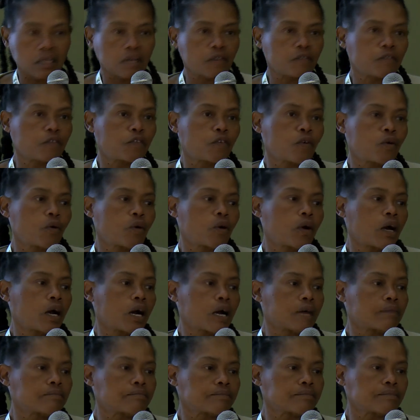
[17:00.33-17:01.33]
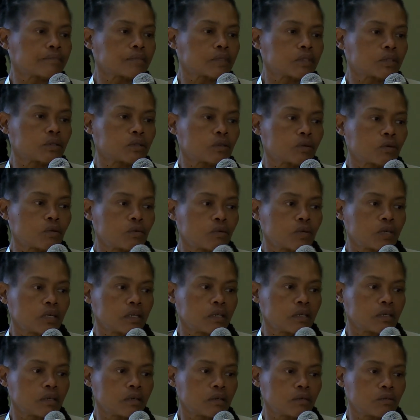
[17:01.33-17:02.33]
therefore,
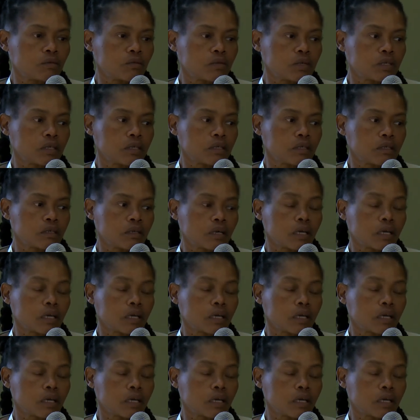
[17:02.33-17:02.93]
we